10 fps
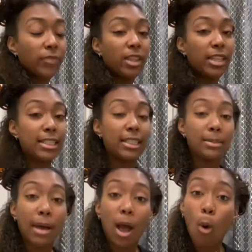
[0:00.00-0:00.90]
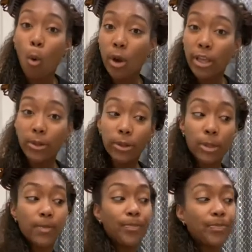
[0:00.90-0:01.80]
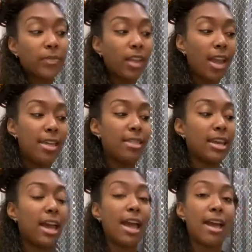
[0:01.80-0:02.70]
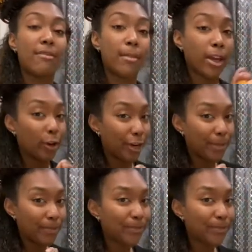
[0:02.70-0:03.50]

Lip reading: This is my oil, and then I have my cream.